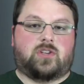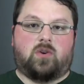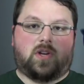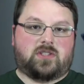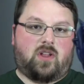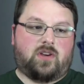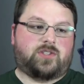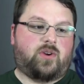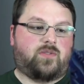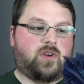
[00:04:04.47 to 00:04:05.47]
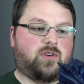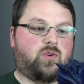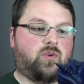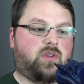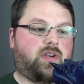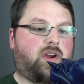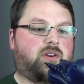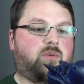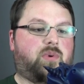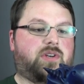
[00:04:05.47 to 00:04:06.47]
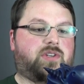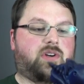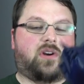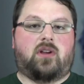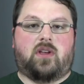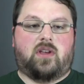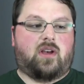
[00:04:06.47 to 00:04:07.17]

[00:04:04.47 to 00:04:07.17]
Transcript: So as long as you have good cooling on your printer,